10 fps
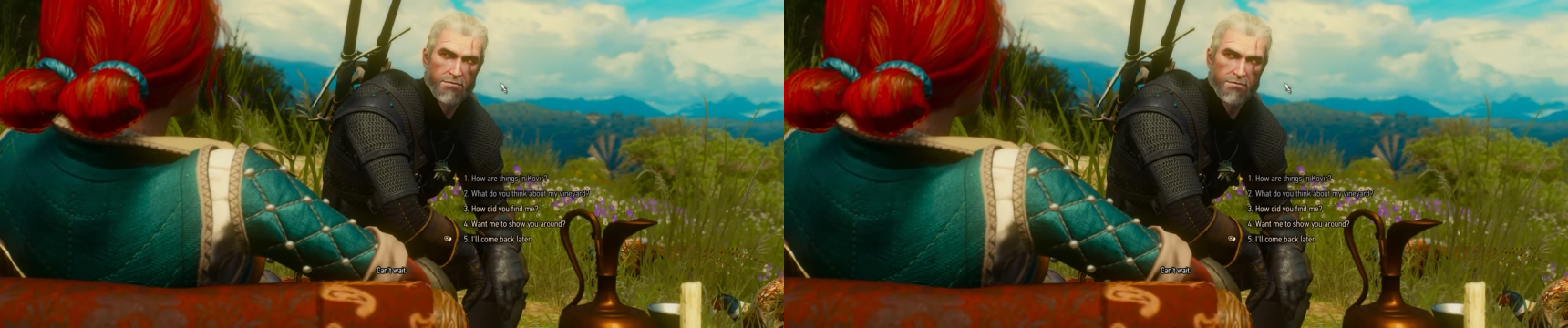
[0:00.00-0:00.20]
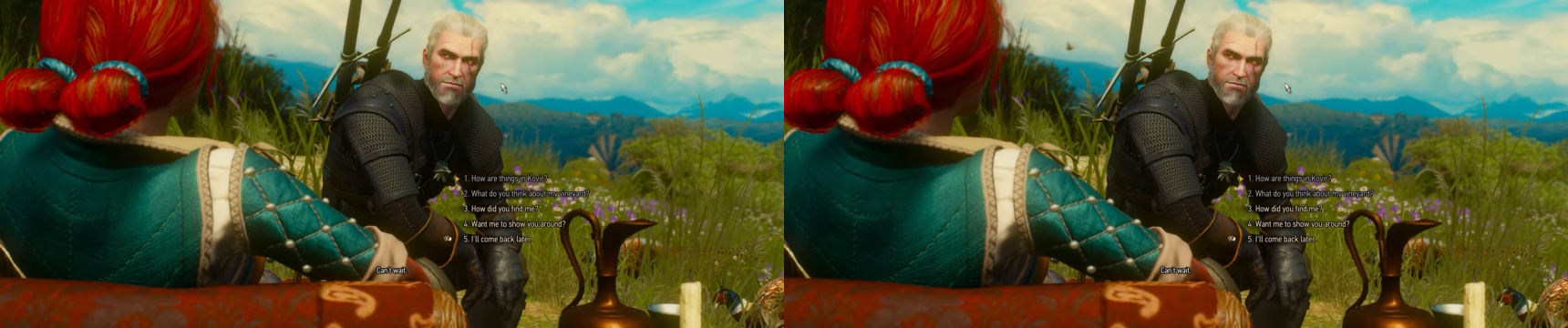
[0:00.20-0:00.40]

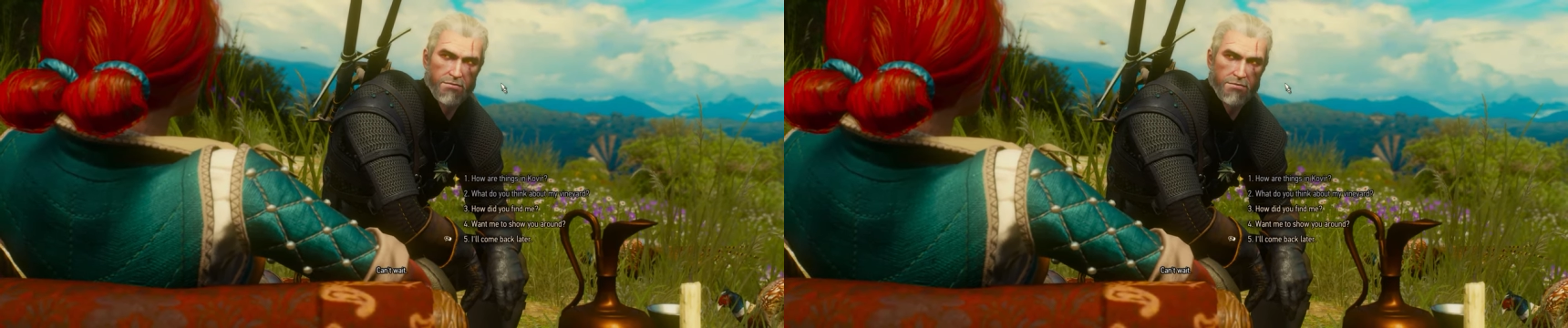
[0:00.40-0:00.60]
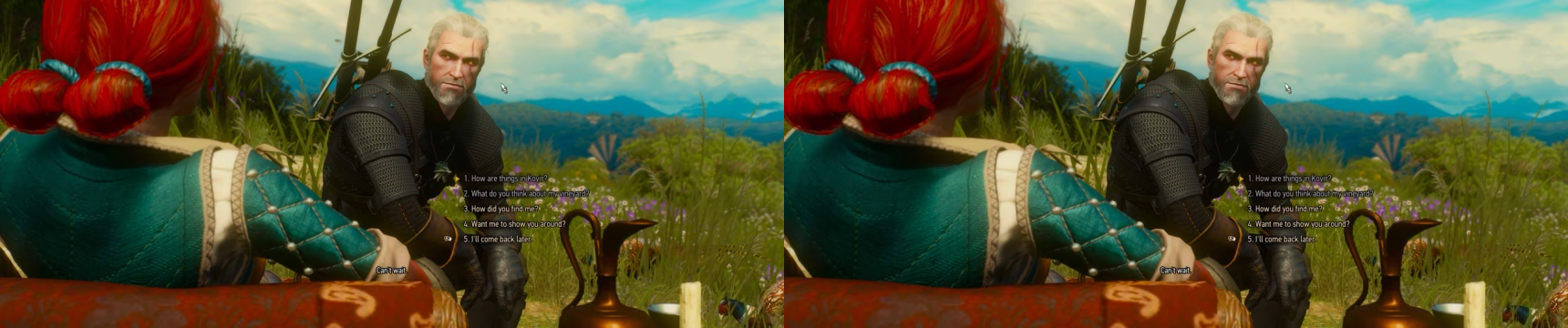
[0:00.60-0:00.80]

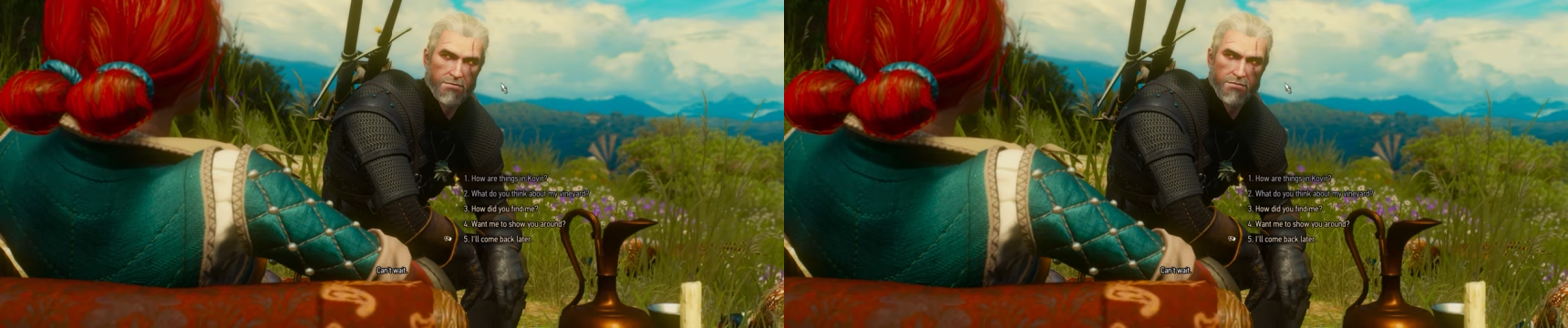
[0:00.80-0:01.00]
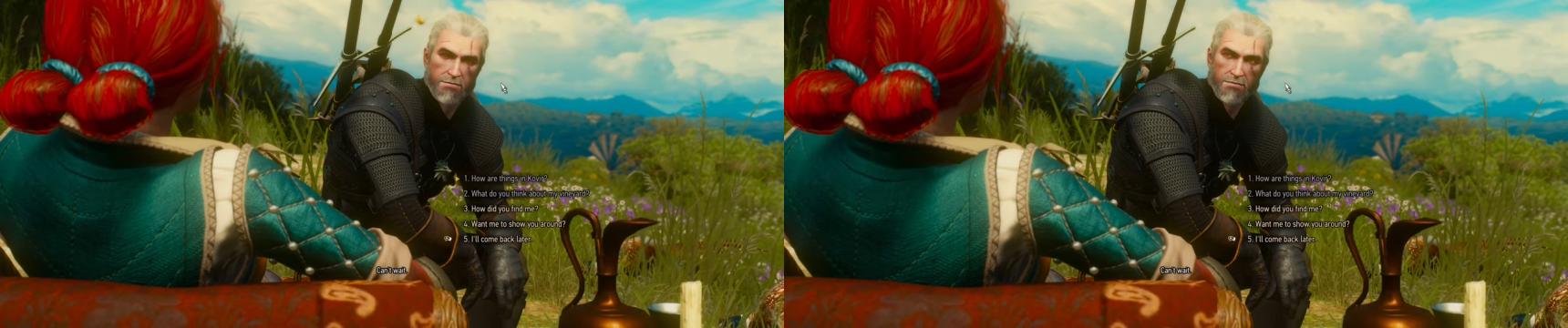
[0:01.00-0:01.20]

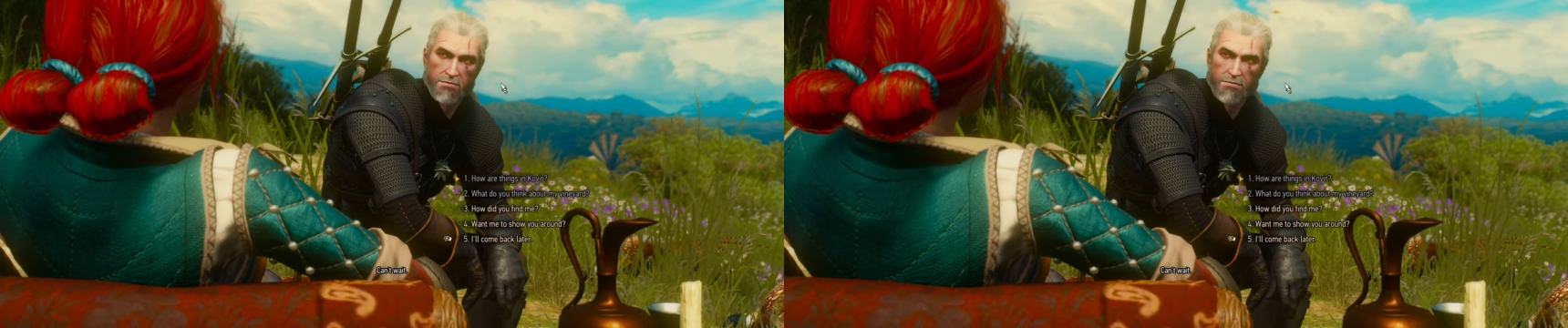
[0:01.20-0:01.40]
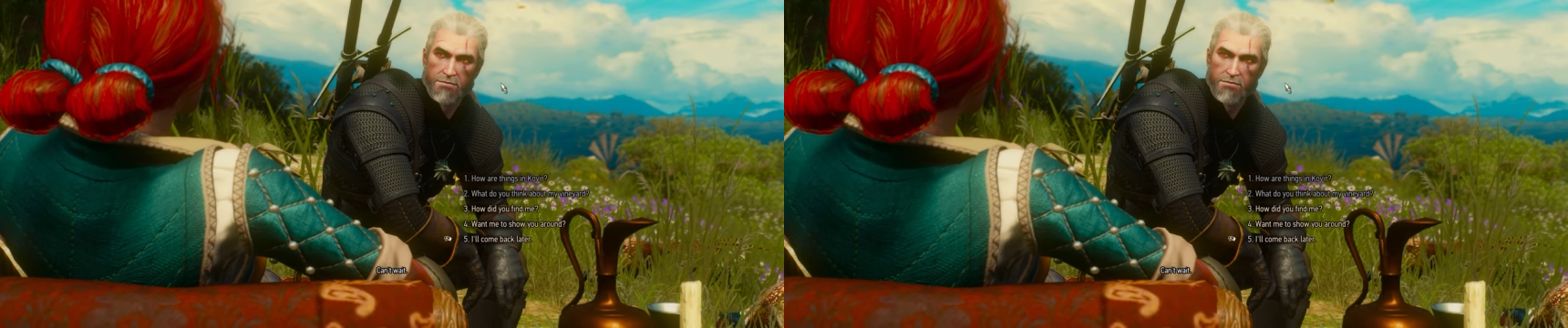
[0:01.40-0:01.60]

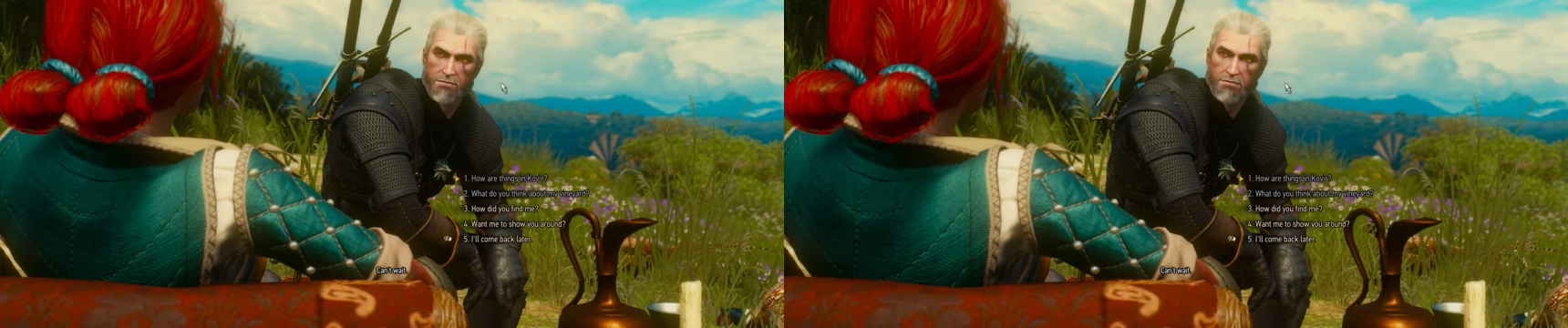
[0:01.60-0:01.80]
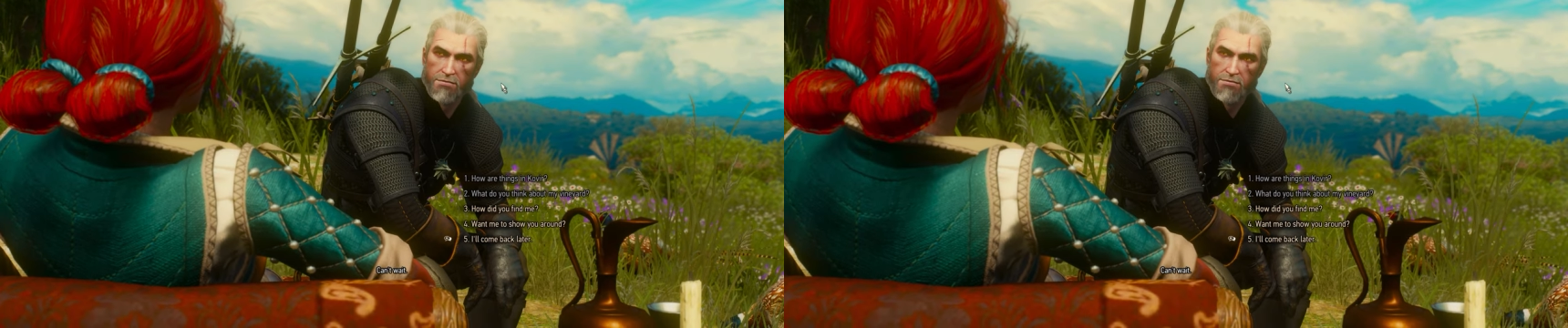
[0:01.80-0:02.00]

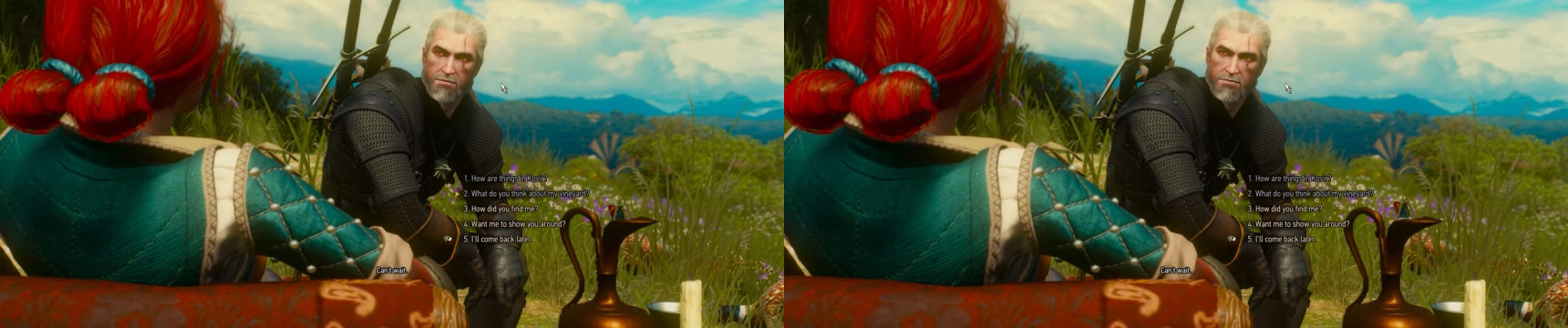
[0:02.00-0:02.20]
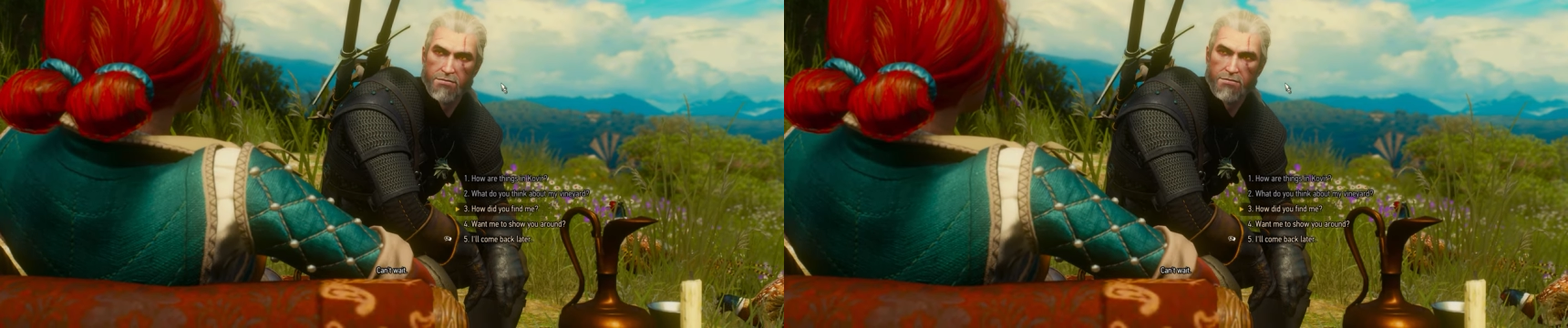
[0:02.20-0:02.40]

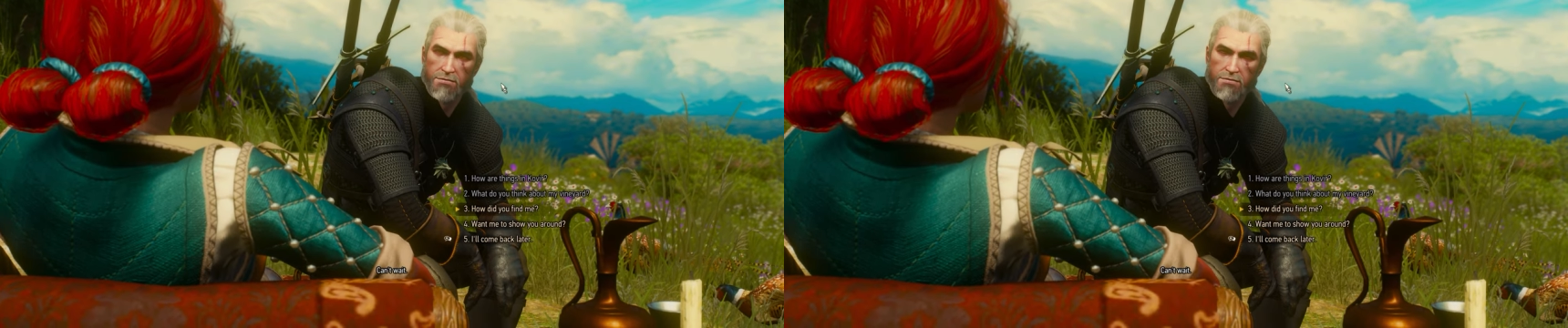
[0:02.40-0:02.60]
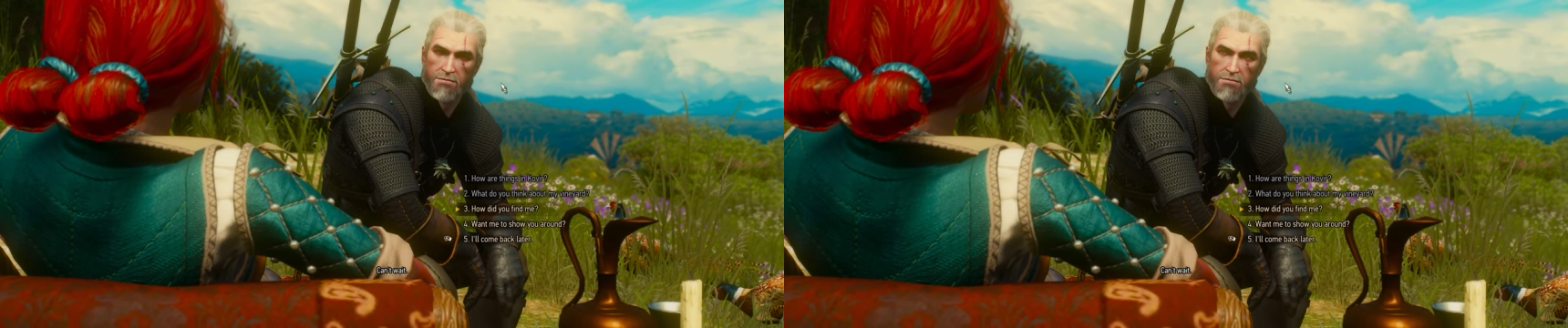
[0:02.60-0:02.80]
No one is speaking in this clip.